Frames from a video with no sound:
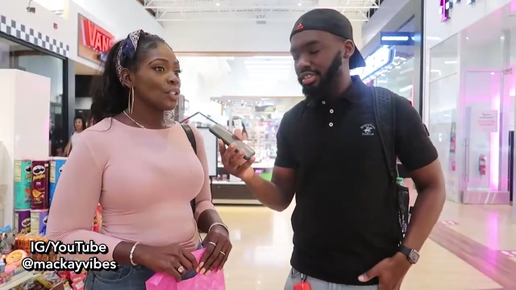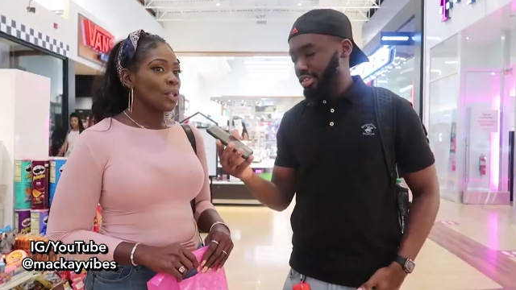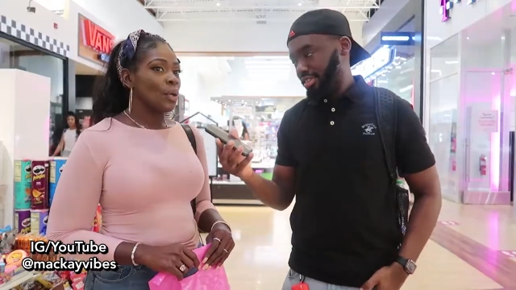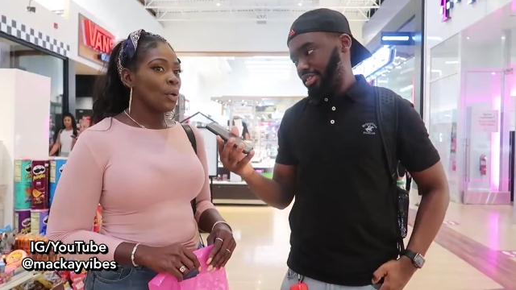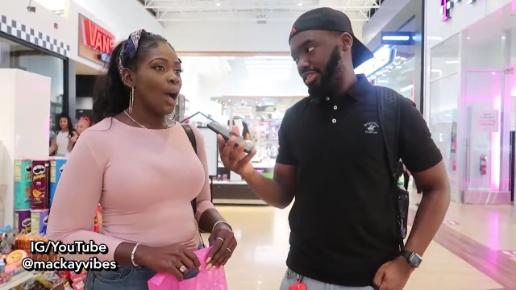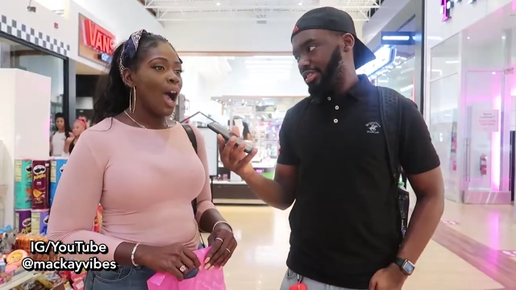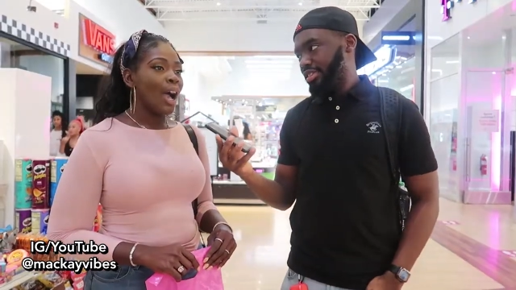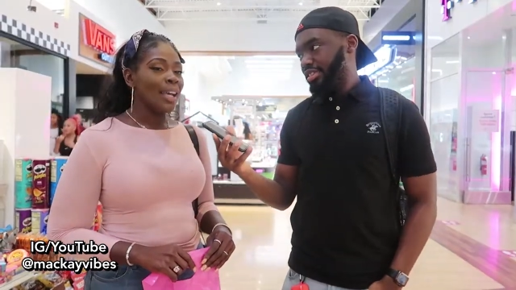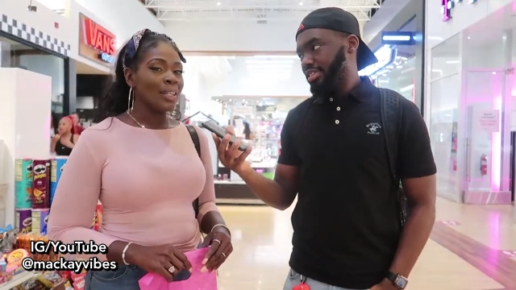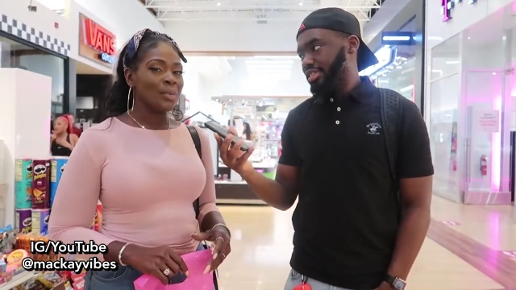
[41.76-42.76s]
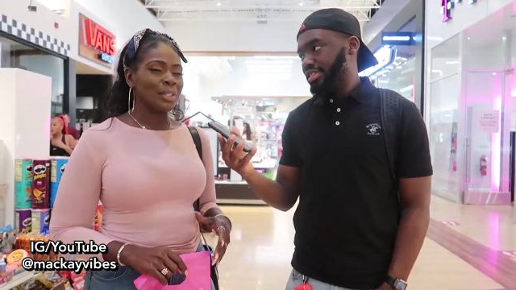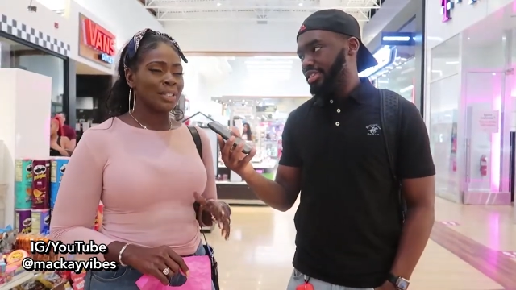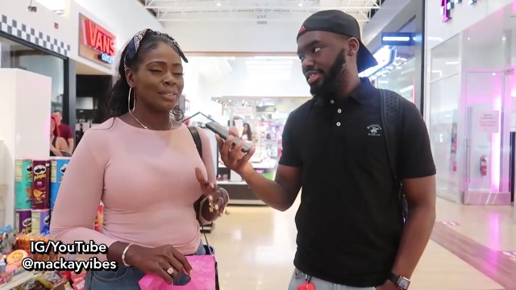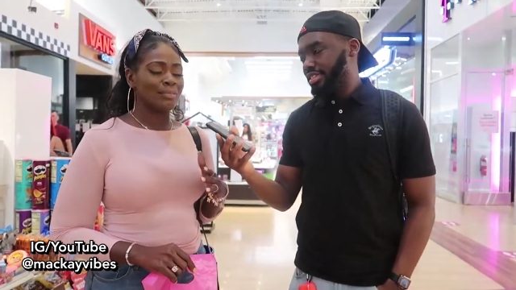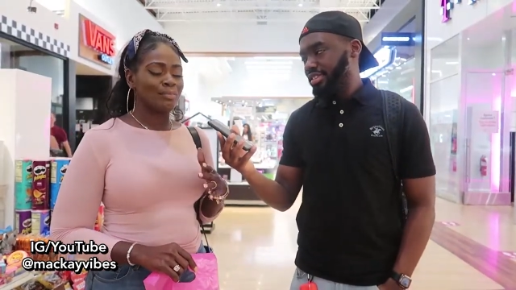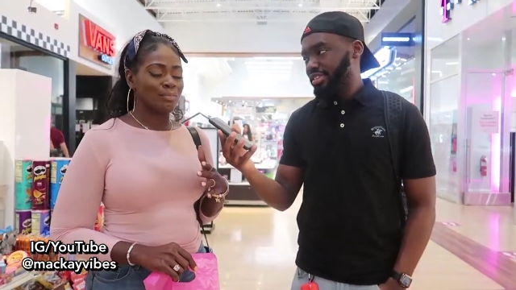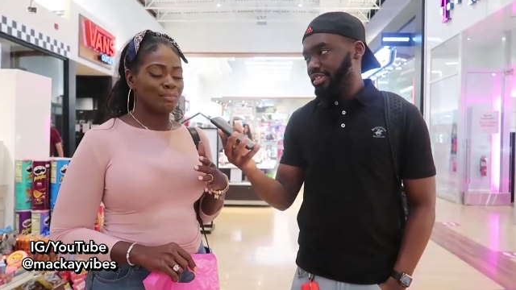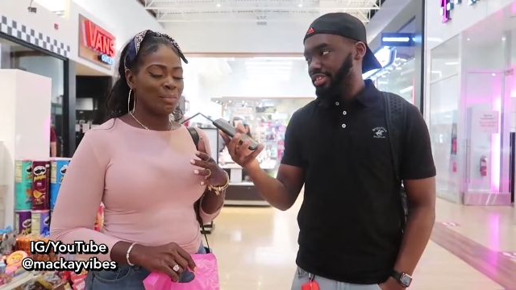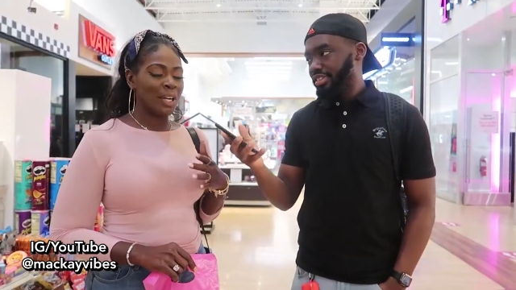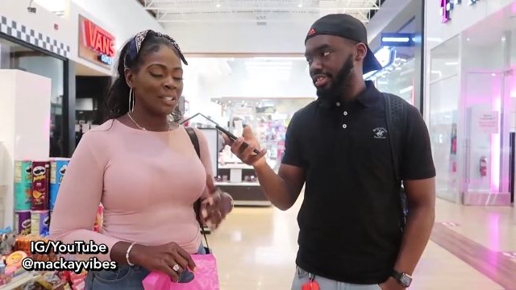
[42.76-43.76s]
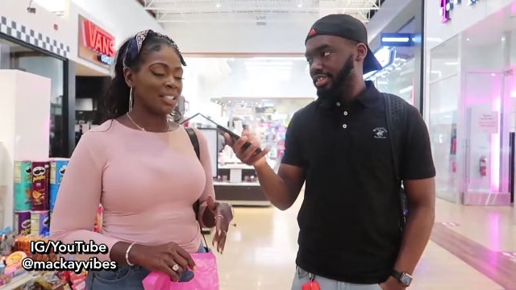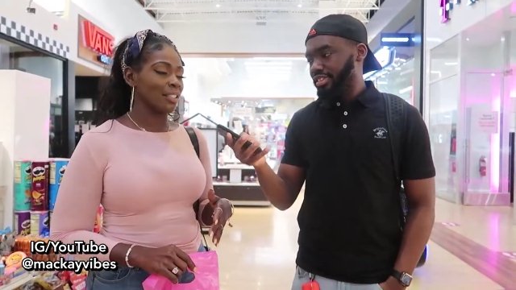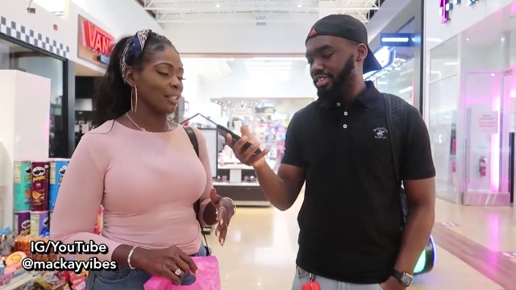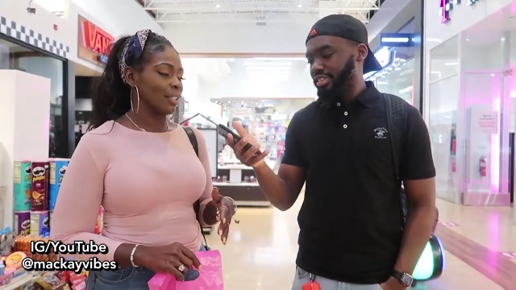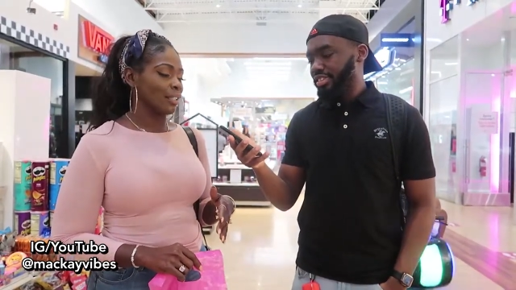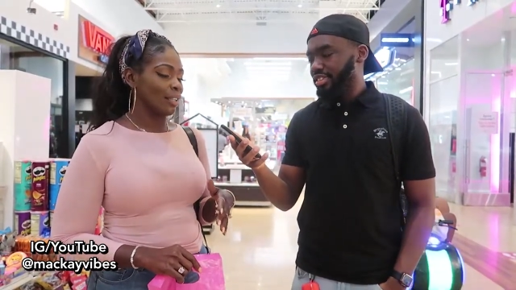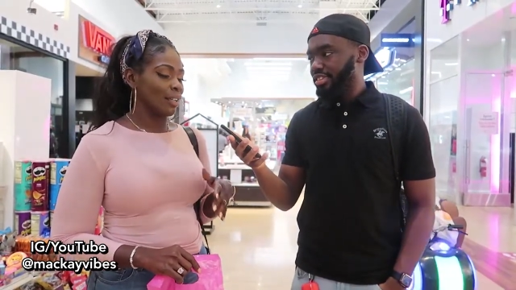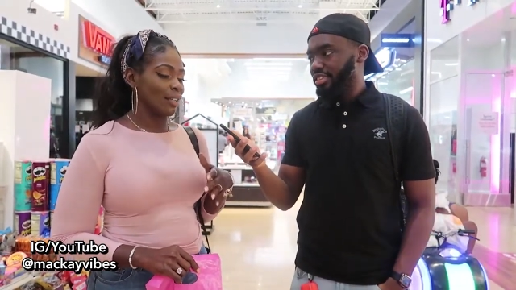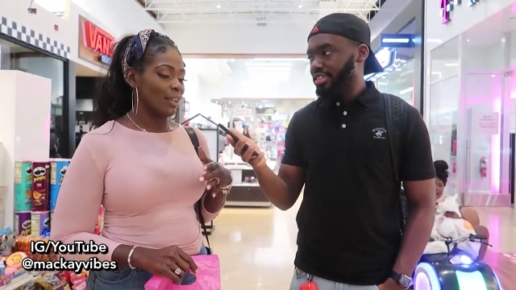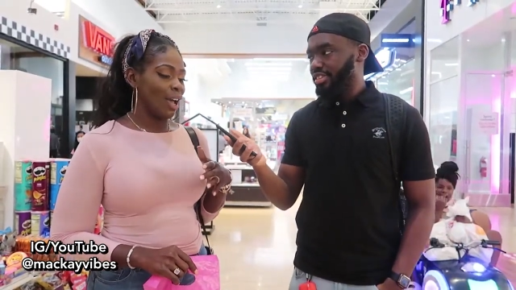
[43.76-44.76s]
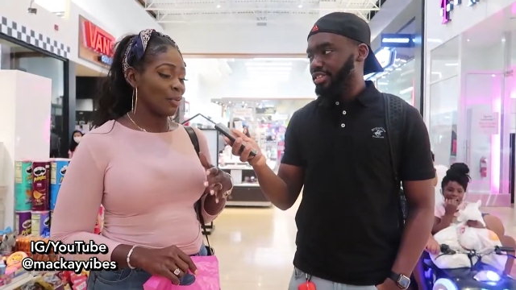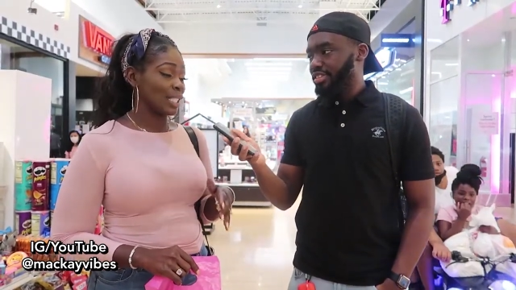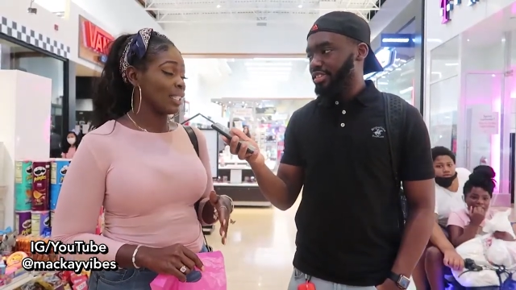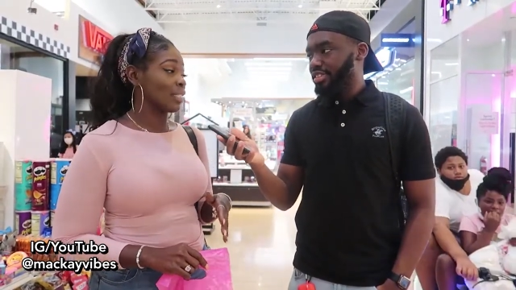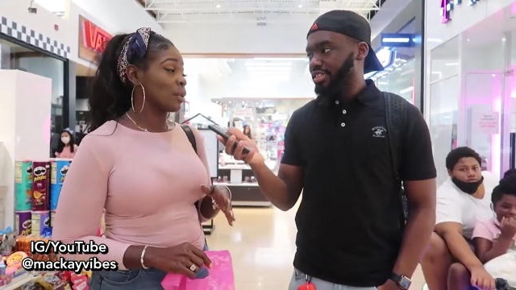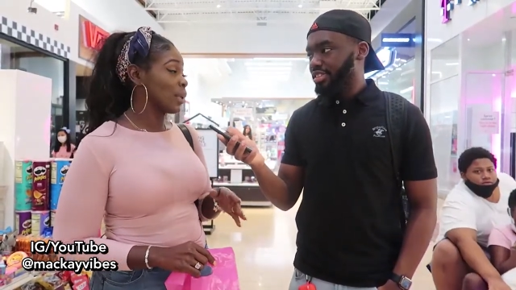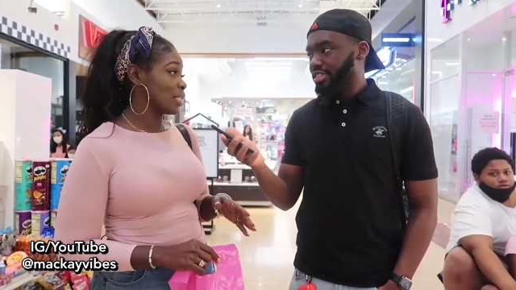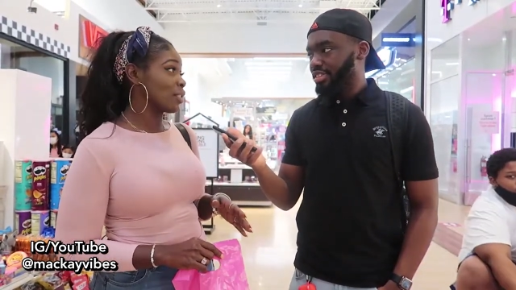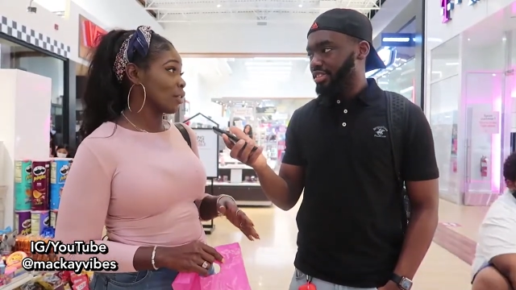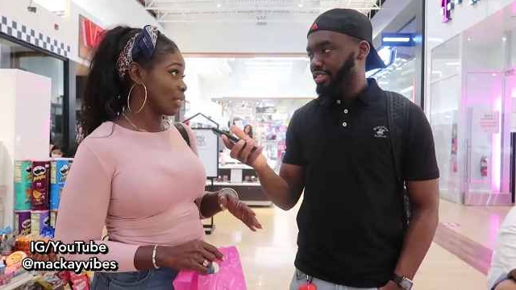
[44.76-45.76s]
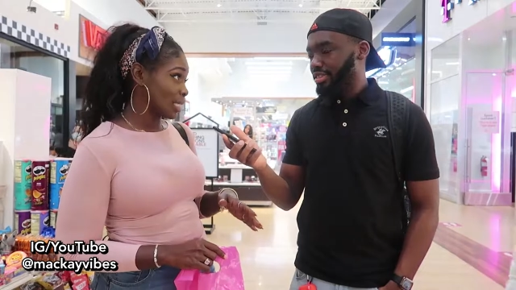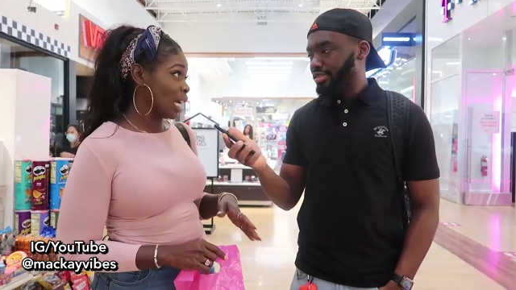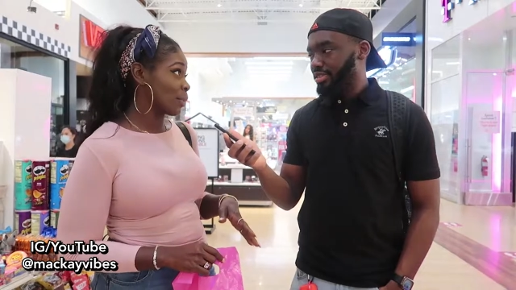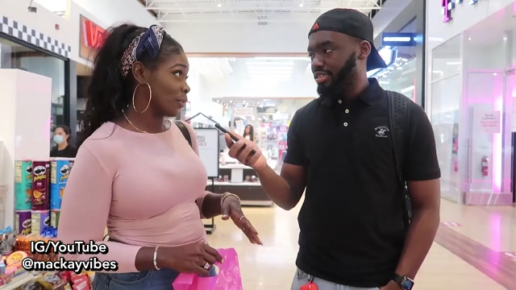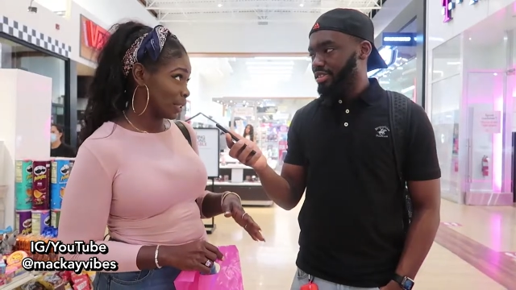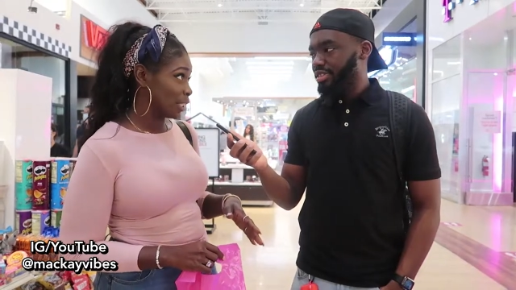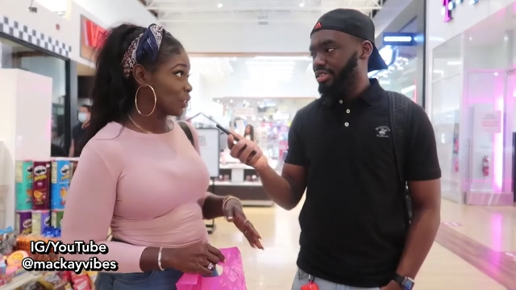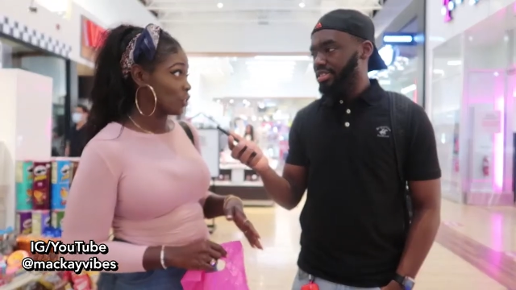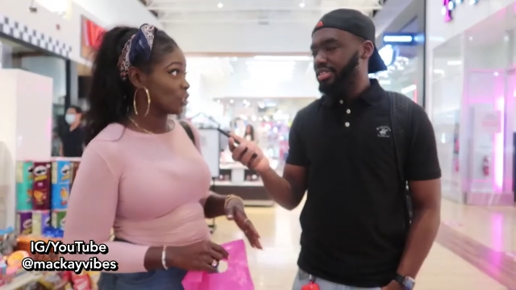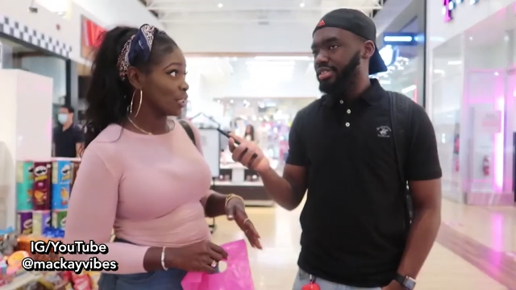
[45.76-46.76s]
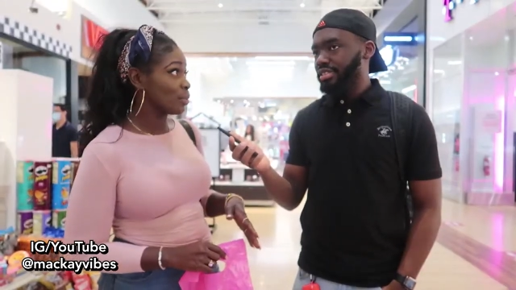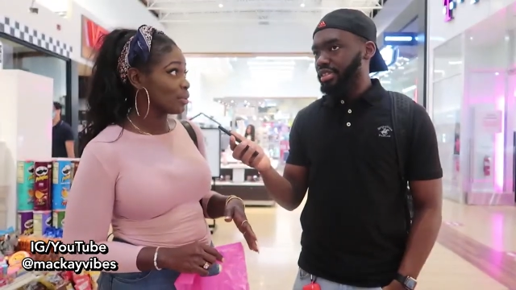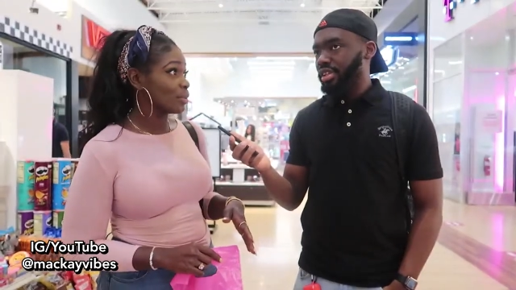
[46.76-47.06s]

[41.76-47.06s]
Speaker 1: So I would personally, I would say it depends on the type of relationship.